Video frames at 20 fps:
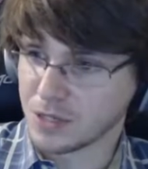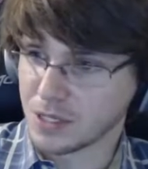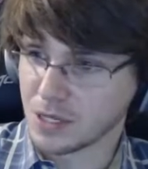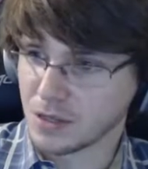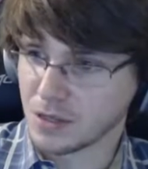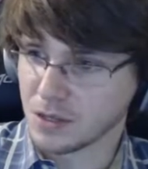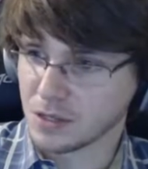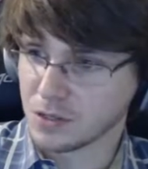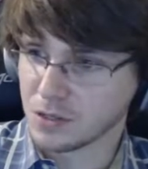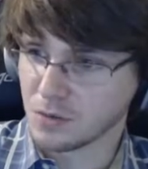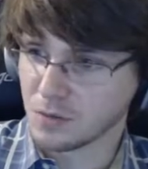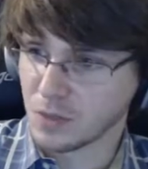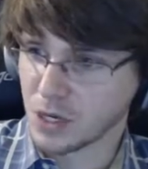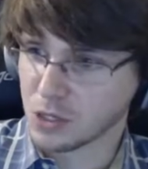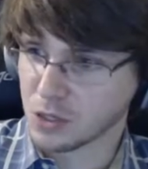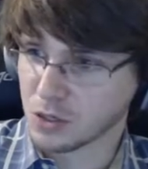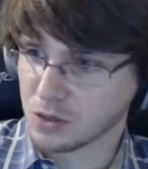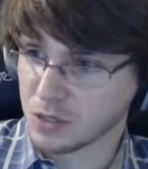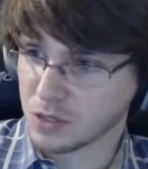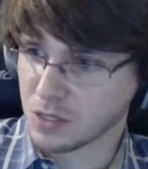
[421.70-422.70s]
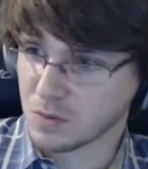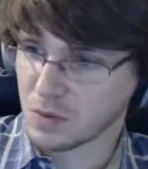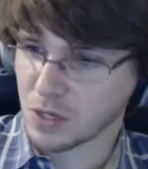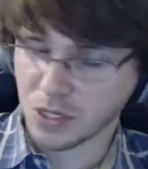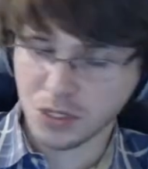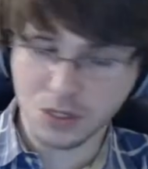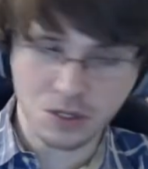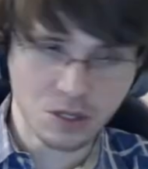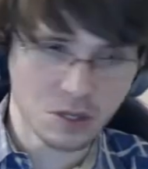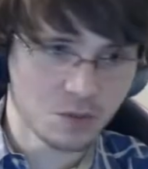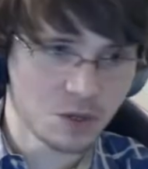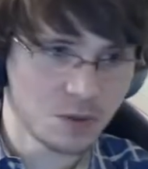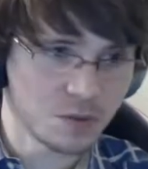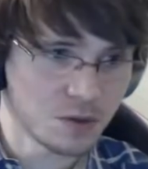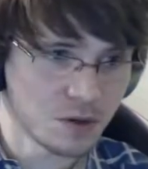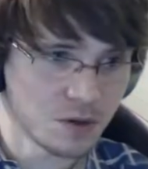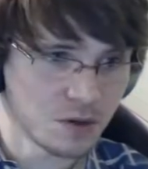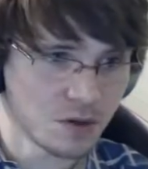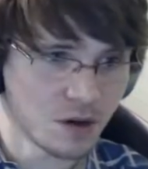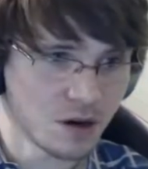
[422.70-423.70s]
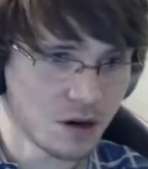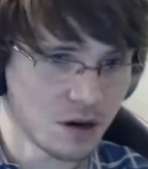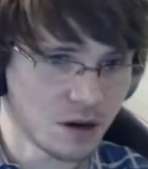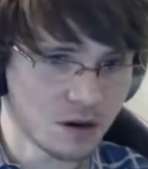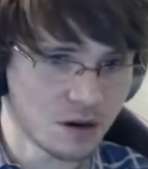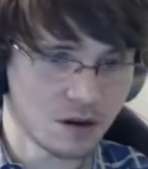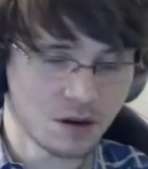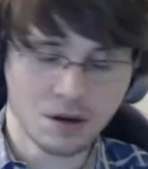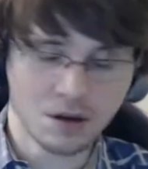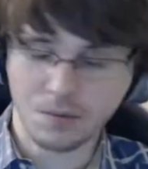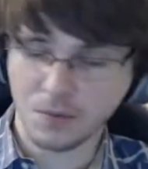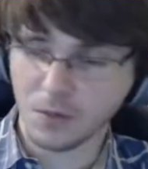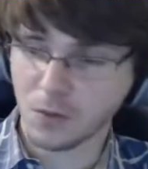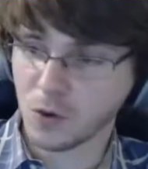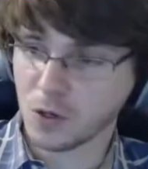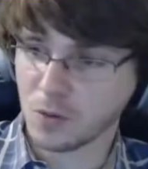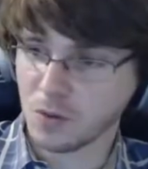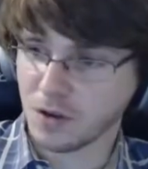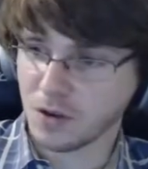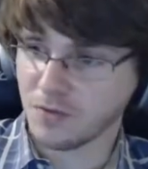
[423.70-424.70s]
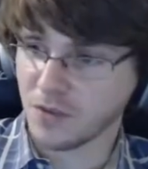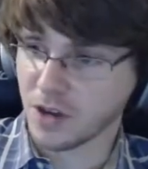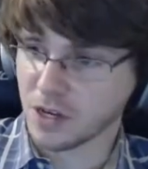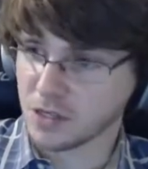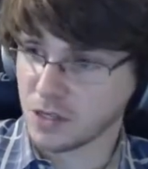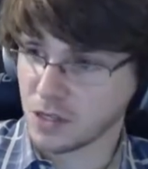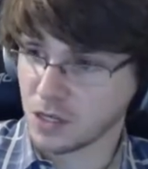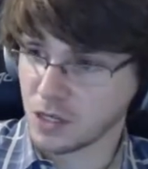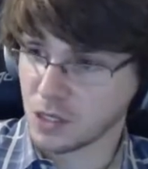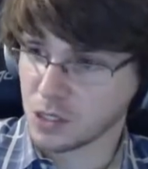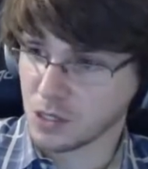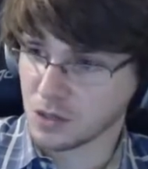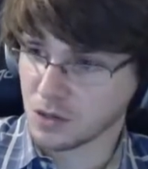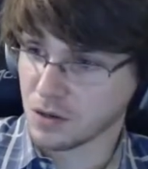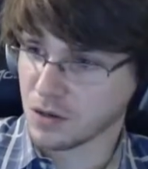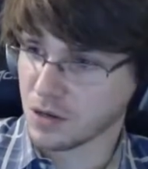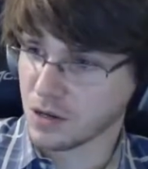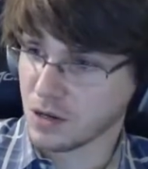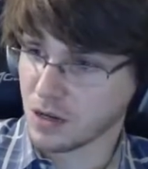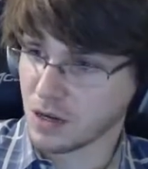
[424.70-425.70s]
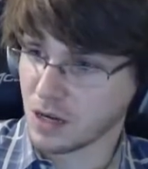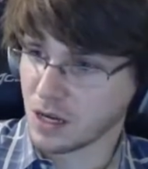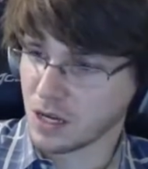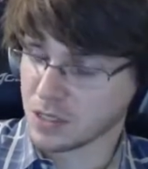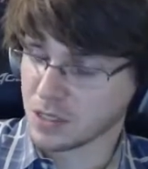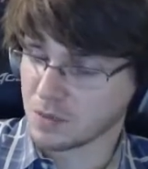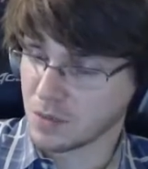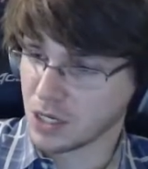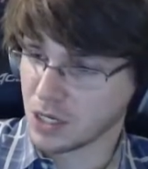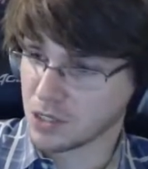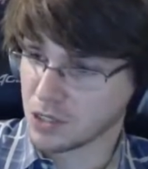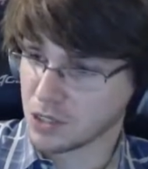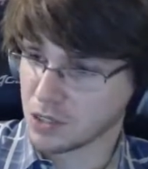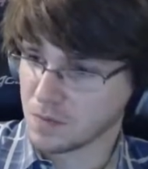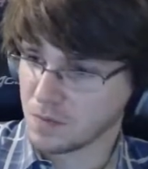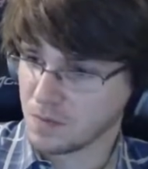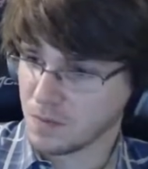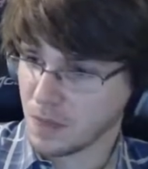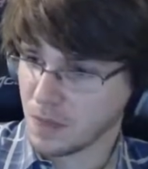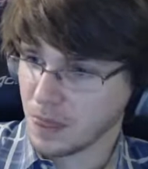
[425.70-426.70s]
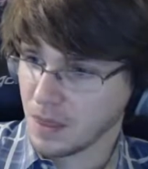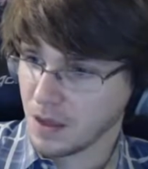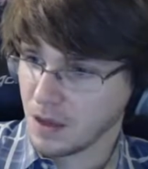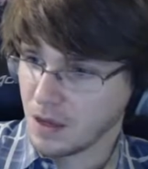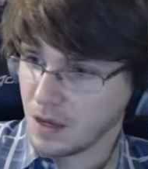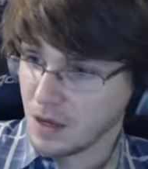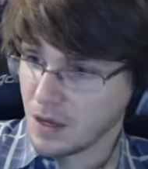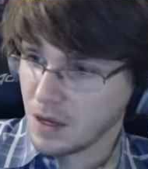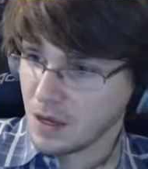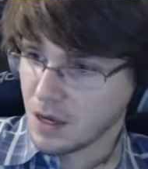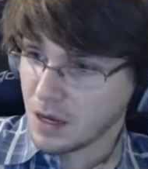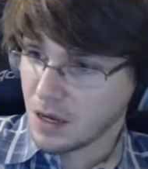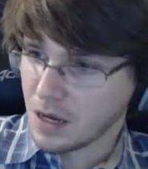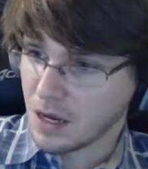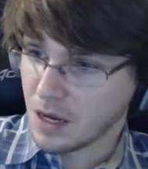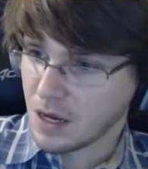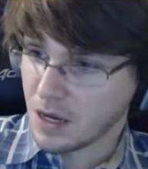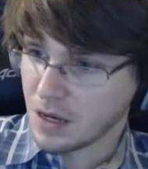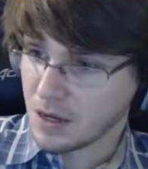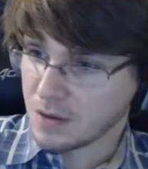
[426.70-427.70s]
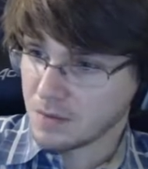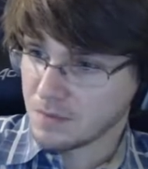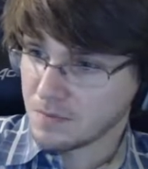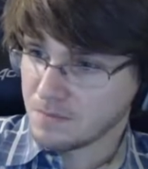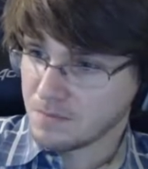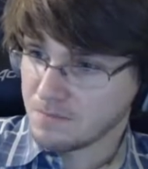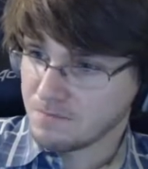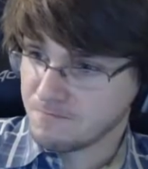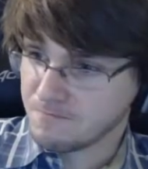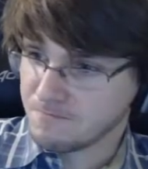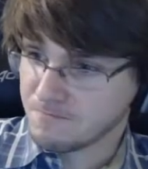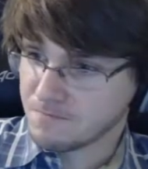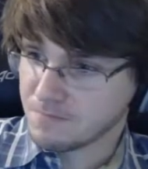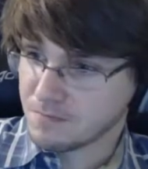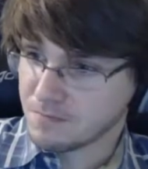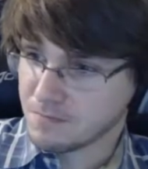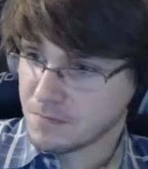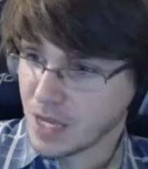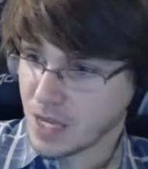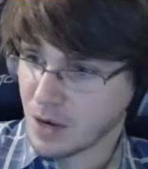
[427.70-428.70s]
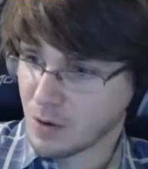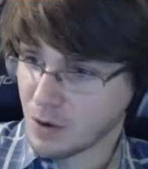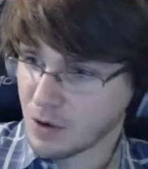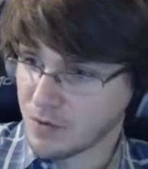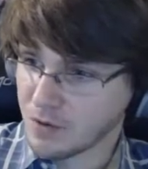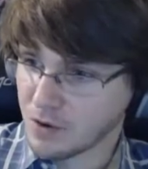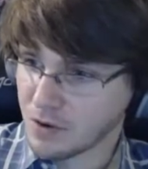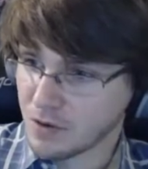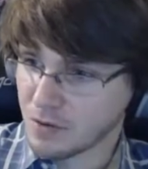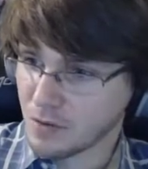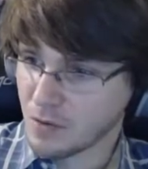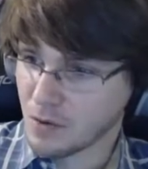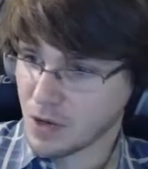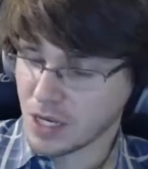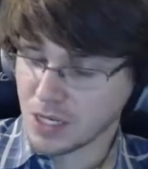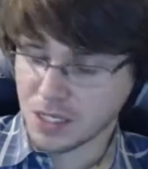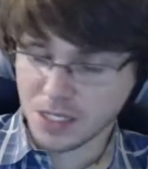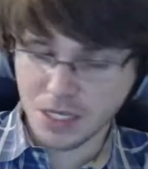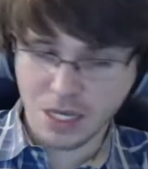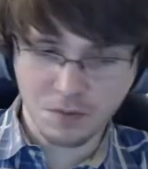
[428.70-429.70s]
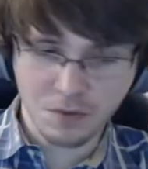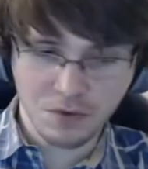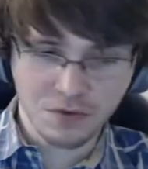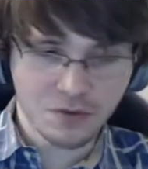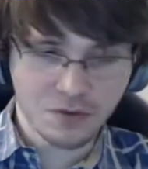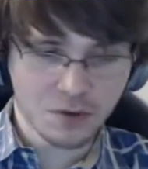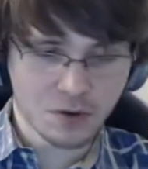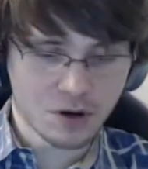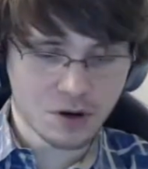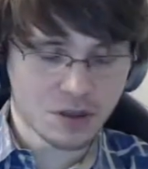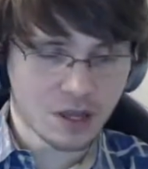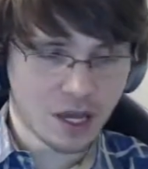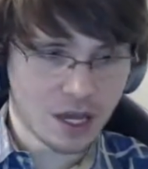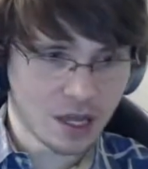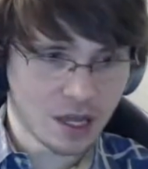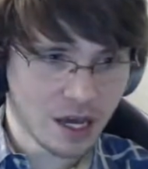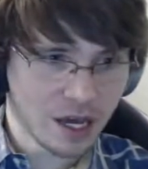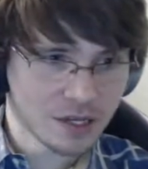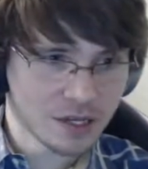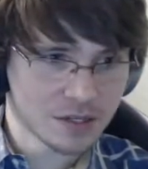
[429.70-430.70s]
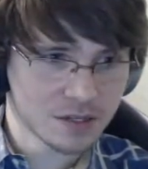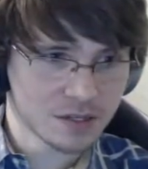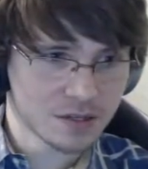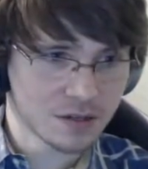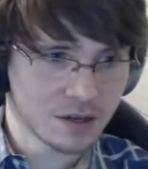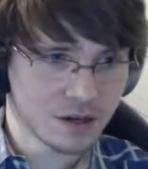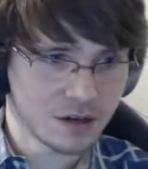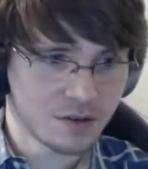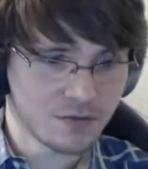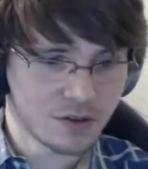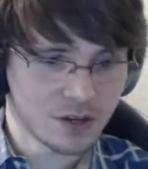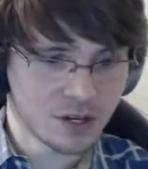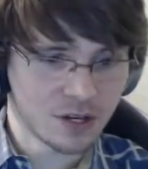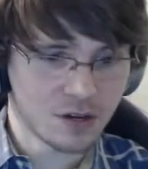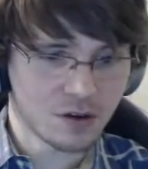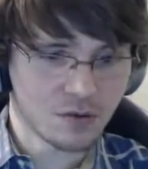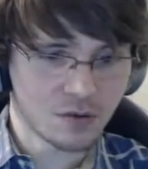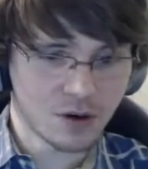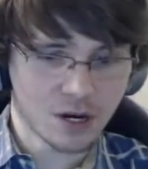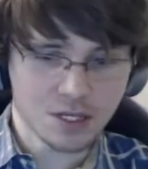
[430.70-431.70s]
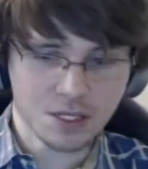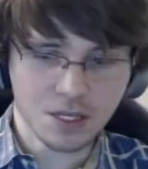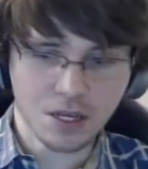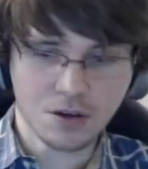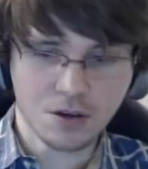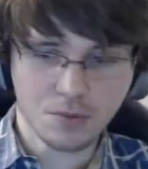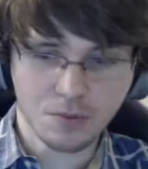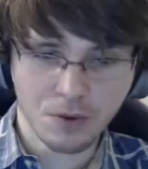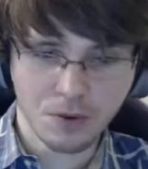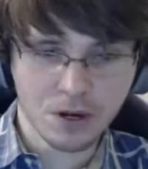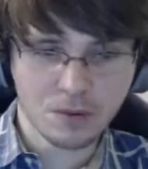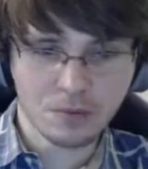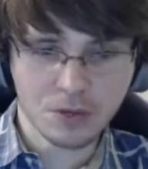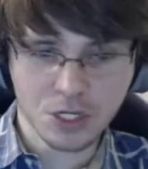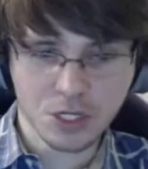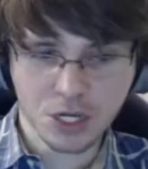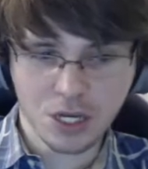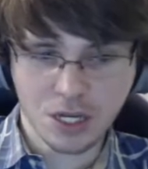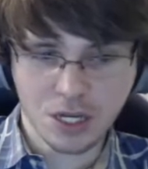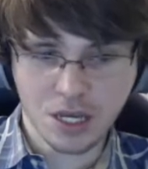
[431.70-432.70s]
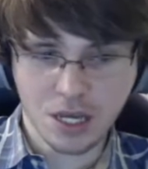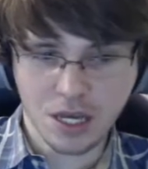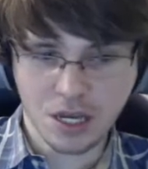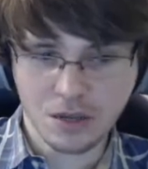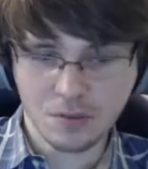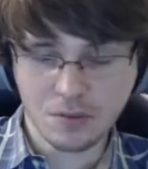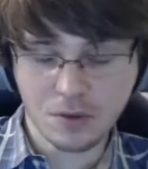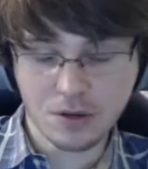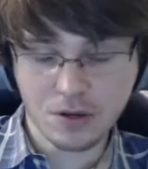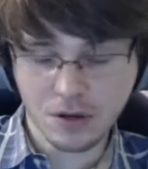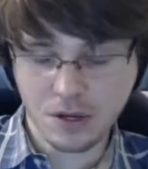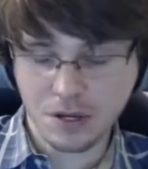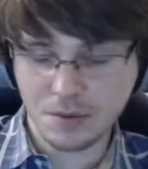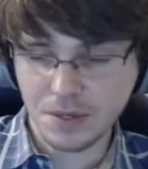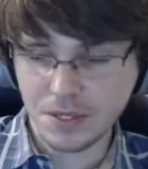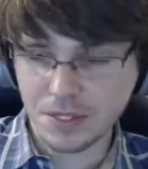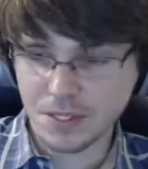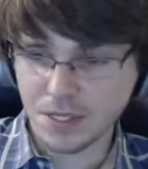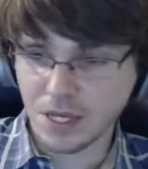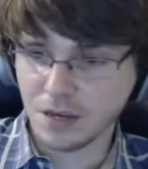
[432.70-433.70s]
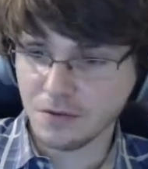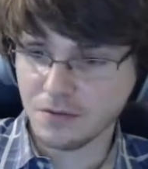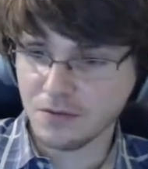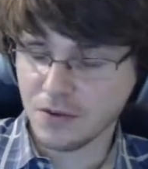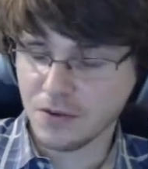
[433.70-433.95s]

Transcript: these new measures to make sure that people aren't um, going to be infecting each other uh, as much. Um, however, what I said before in that last uh, video, where I said you're pretty much going to get it, but you're going to be safe,